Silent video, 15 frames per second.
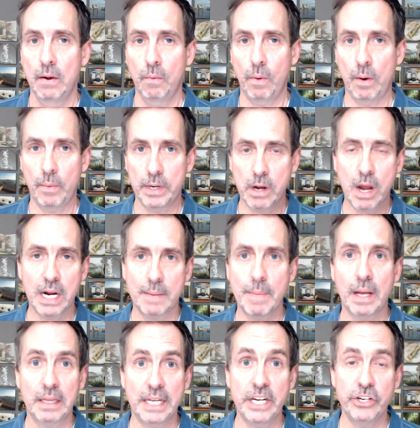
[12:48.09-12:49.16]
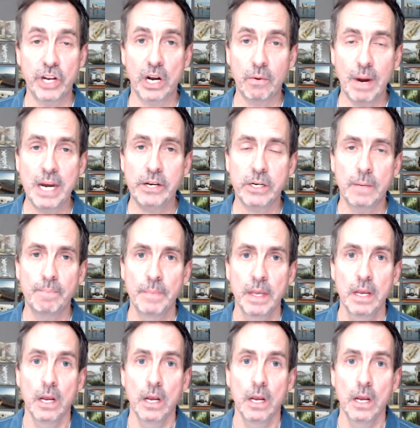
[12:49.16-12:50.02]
when we're talking about lead generation.